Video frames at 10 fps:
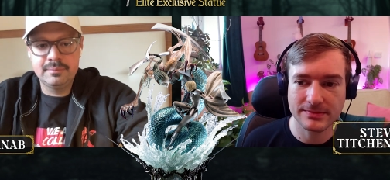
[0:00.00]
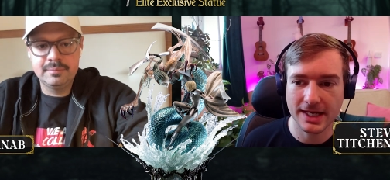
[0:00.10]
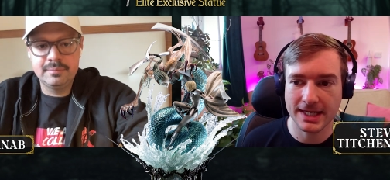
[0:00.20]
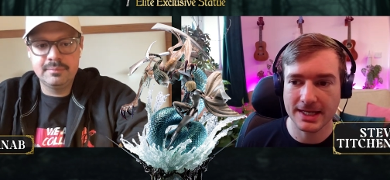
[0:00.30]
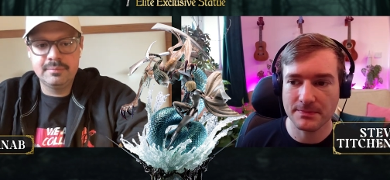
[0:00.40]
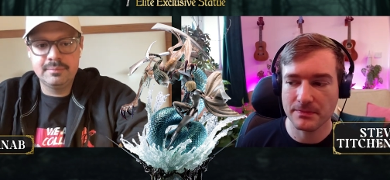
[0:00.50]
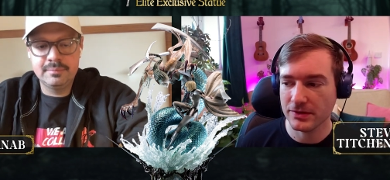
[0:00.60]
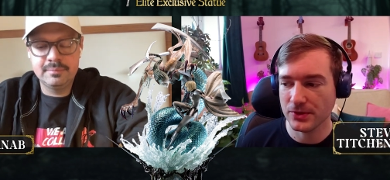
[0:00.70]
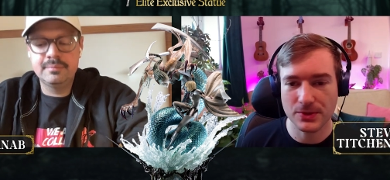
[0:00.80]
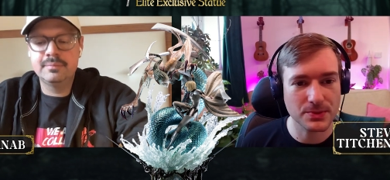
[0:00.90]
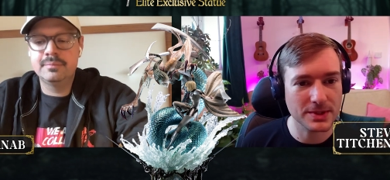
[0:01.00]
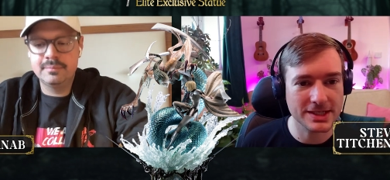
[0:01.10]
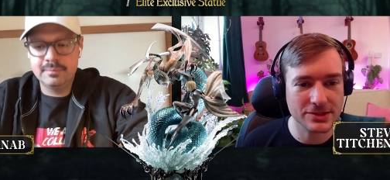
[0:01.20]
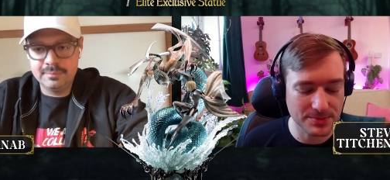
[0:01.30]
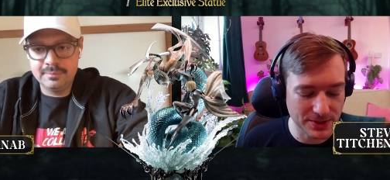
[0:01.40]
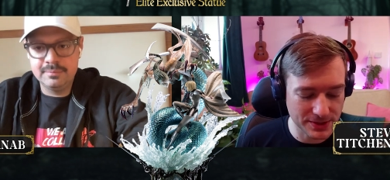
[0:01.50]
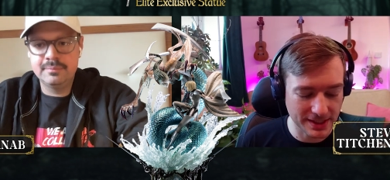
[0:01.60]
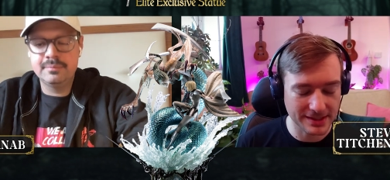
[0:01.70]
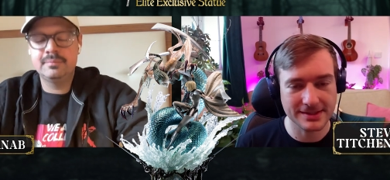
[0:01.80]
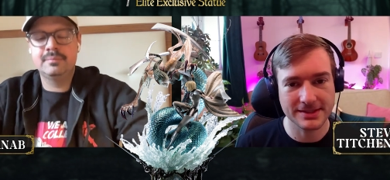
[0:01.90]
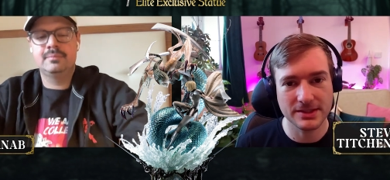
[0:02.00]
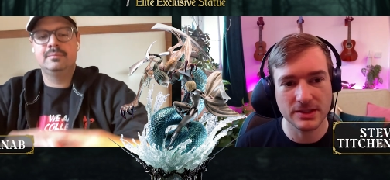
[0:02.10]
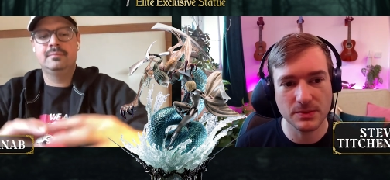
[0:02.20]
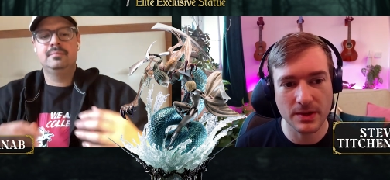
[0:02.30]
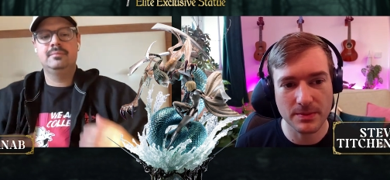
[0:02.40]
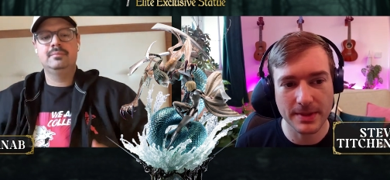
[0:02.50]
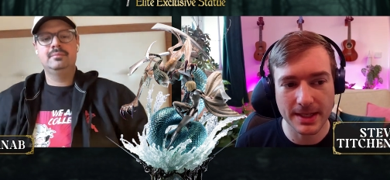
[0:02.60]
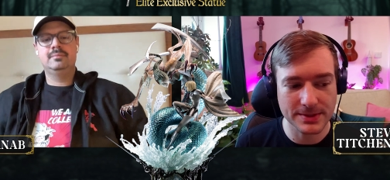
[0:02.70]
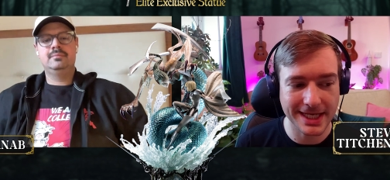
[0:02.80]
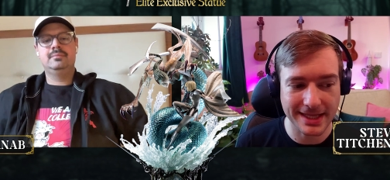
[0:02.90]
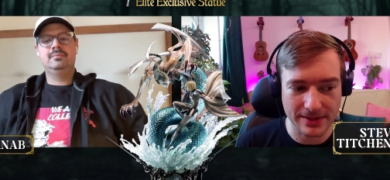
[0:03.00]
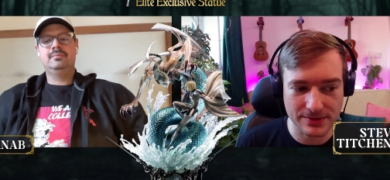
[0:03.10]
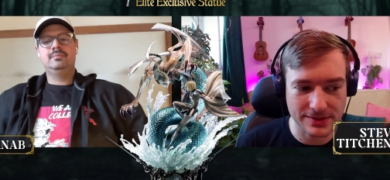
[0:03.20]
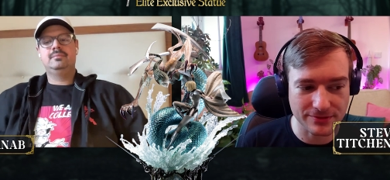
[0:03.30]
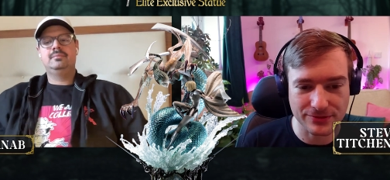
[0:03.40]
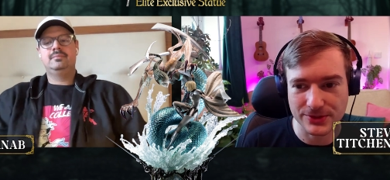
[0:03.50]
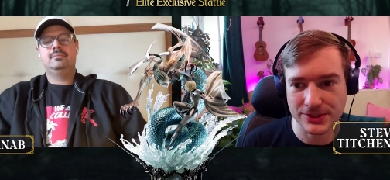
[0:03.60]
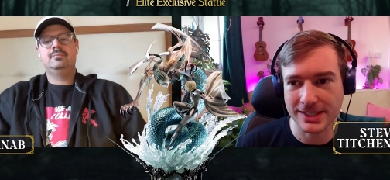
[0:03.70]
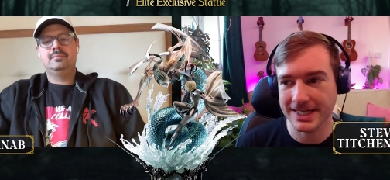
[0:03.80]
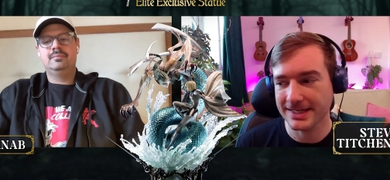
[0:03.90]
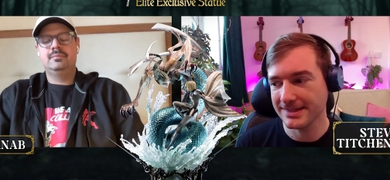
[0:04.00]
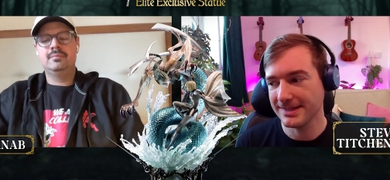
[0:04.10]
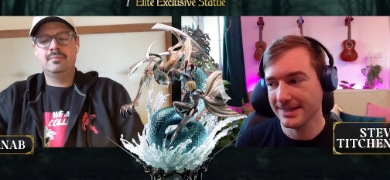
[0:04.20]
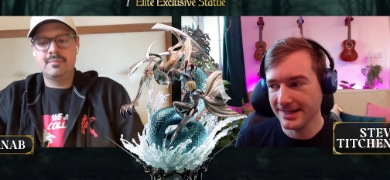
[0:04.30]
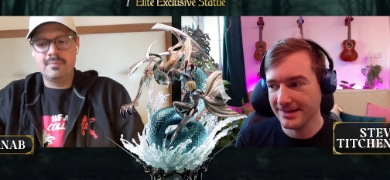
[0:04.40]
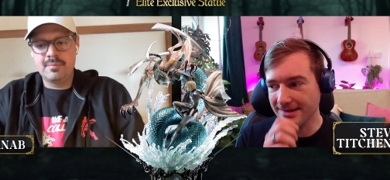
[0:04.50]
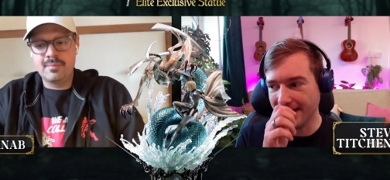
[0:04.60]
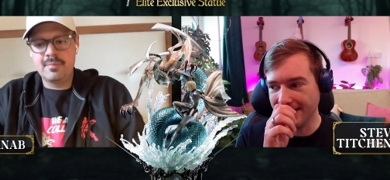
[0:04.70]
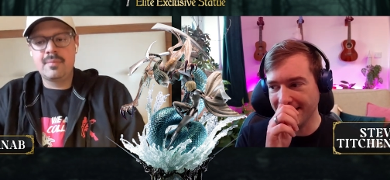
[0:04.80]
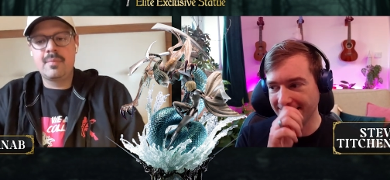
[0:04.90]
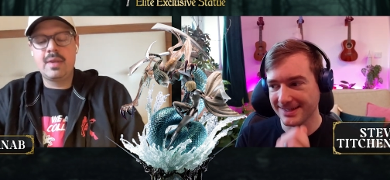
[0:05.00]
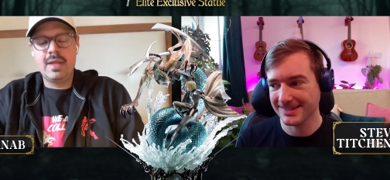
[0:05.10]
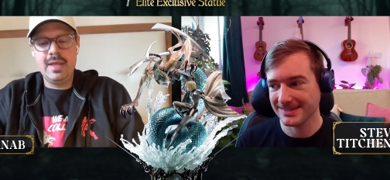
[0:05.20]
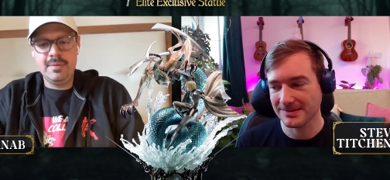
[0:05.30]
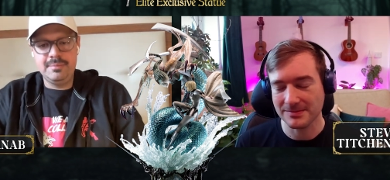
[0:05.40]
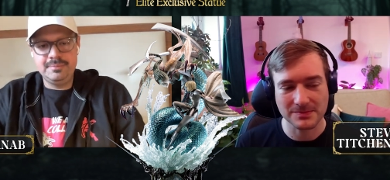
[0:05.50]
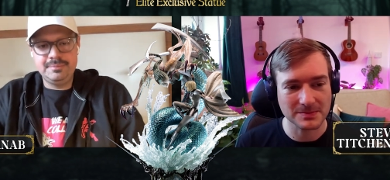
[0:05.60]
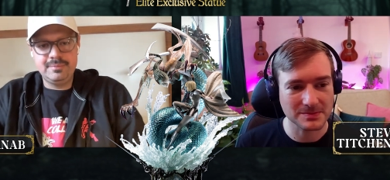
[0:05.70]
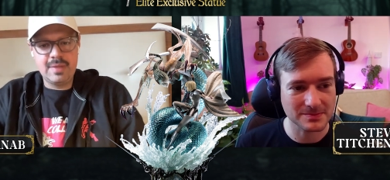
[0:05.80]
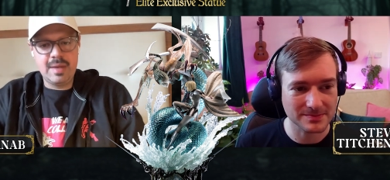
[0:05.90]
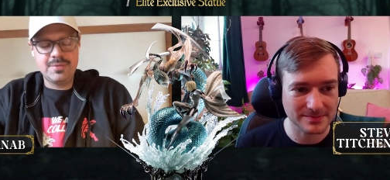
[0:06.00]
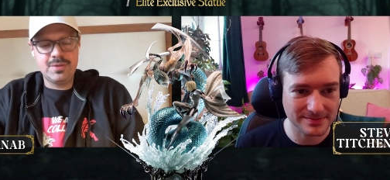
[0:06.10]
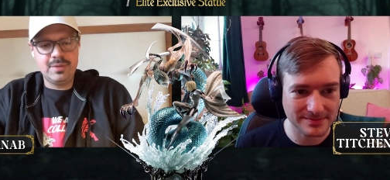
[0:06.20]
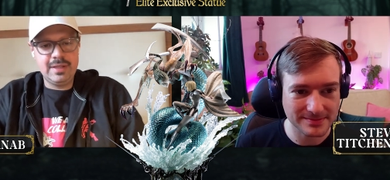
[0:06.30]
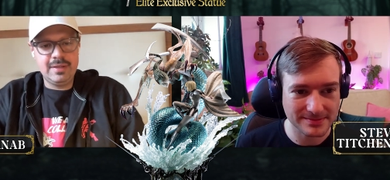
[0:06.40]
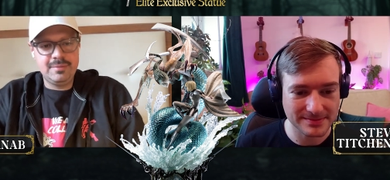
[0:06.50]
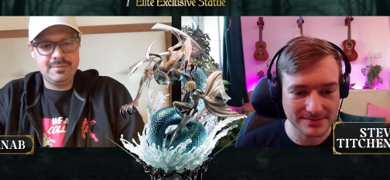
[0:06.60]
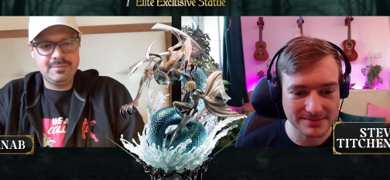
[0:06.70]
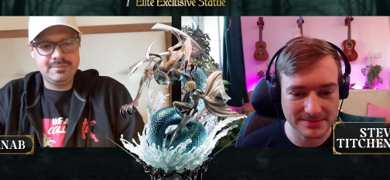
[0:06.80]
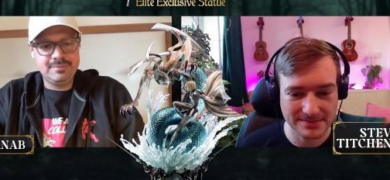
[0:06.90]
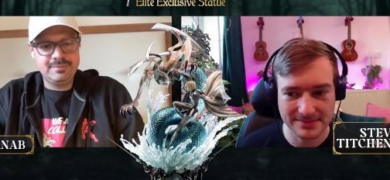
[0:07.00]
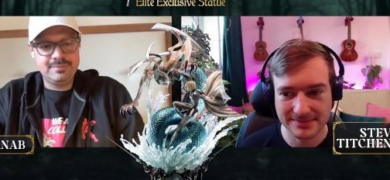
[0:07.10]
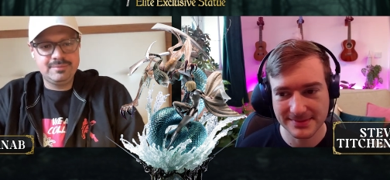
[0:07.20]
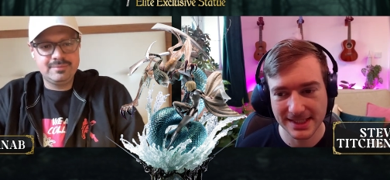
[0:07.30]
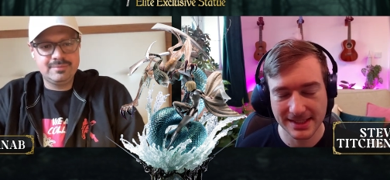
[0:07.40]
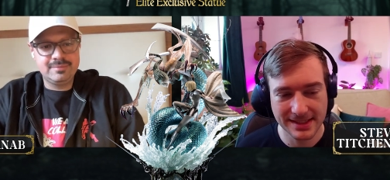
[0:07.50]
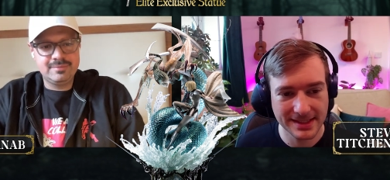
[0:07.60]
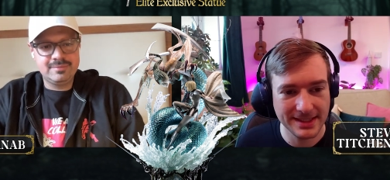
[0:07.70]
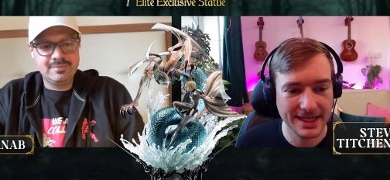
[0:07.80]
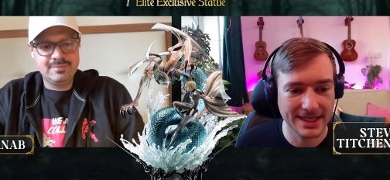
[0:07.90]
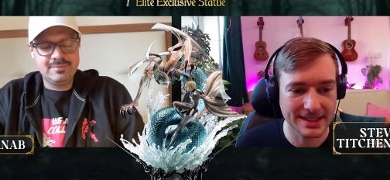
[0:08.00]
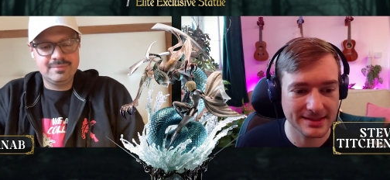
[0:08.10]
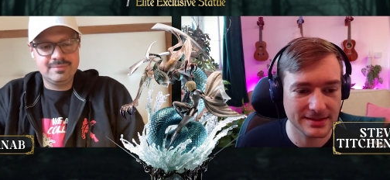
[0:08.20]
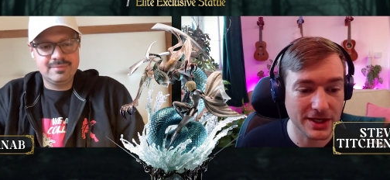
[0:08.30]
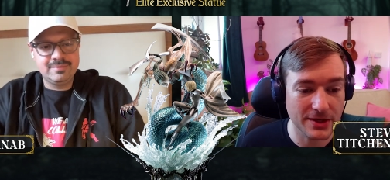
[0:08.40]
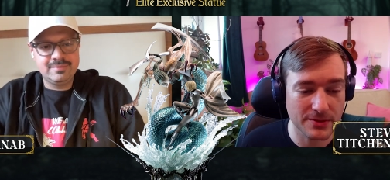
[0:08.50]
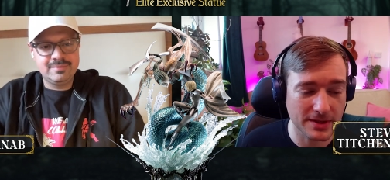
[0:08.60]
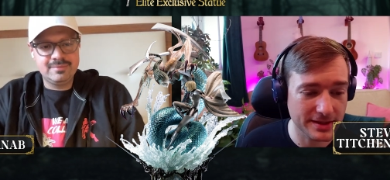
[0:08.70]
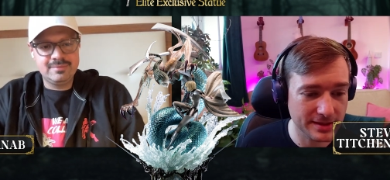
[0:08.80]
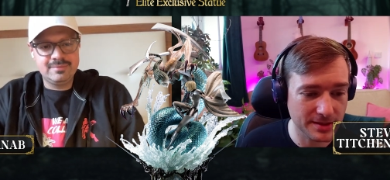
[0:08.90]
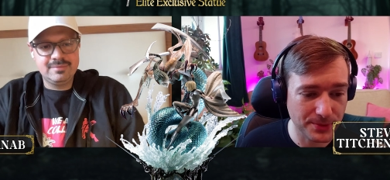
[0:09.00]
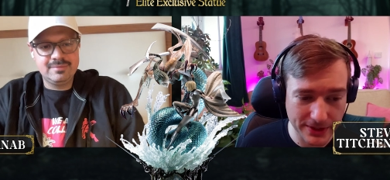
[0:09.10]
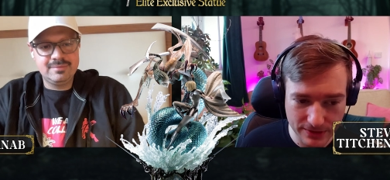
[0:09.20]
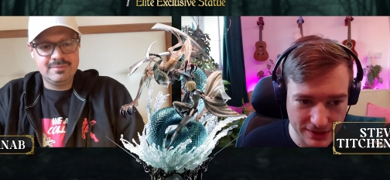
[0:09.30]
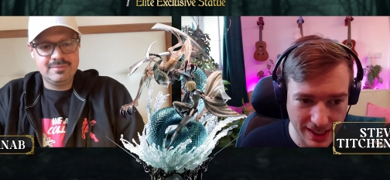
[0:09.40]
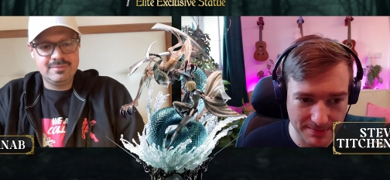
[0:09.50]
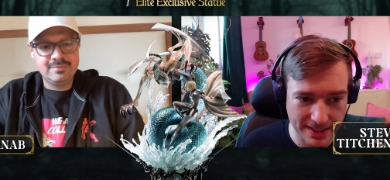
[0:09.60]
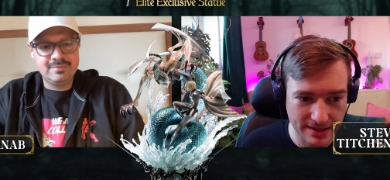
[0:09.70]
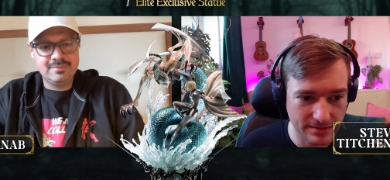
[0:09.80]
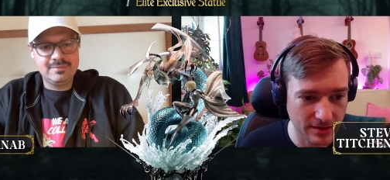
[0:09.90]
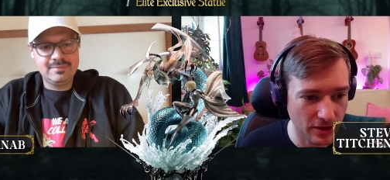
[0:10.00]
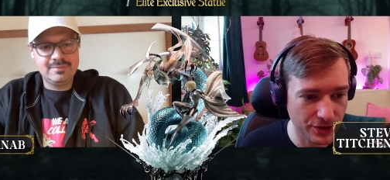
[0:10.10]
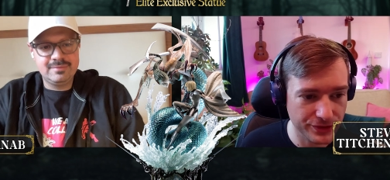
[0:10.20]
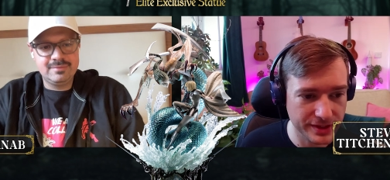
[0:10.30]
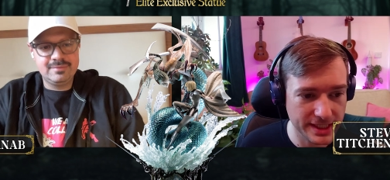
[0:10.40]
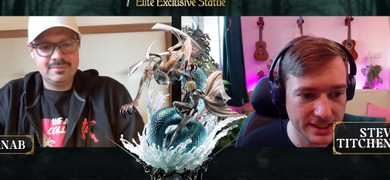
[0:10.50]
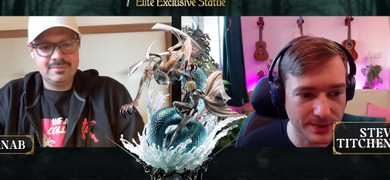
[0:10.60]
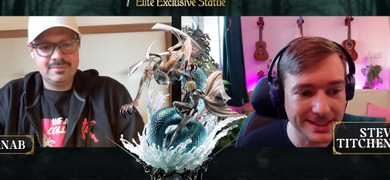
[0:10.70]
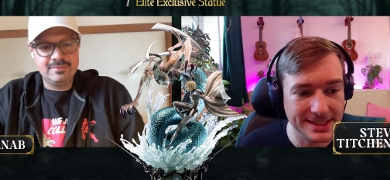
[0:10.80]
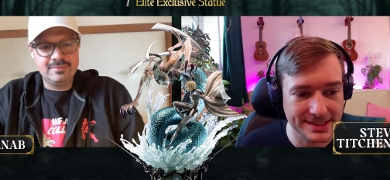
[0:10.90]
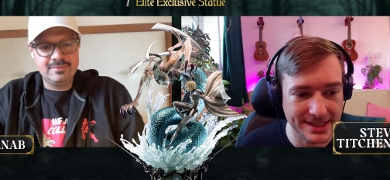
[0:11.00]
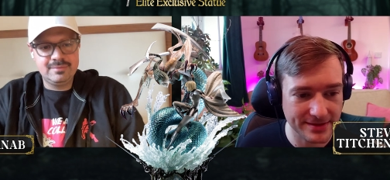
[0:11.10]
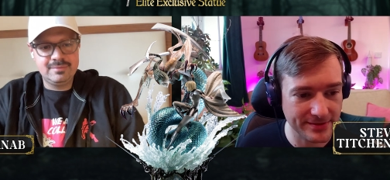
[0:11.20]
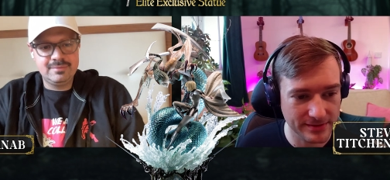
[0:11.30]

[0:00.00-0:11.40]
Speaker 1: Um, if you order with a distributor, you won't be able to get those, unfortunately.
Speaker 2: Yeah, absolutely.
Speaker 1: Yeah. So the pre order is happening on the 26th